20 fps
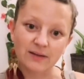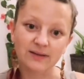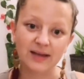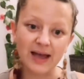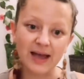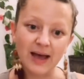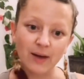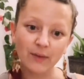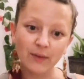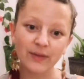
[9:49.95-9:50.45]

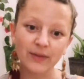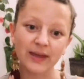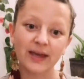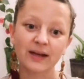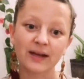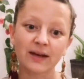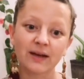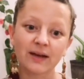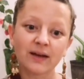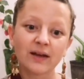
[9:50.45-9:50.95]
How are they going
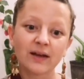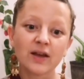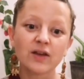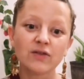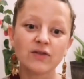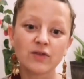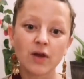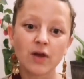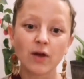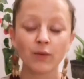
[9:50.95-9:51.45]
to
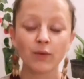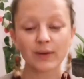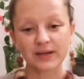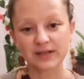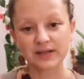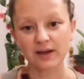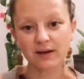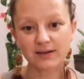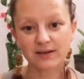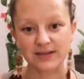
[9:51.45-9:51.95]
know when
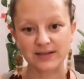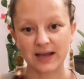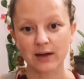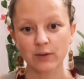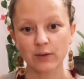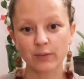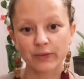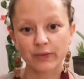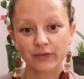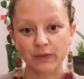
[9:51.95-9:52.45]
to ask
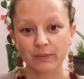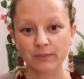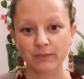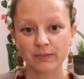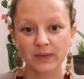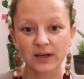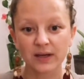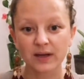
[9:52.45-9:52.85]
help from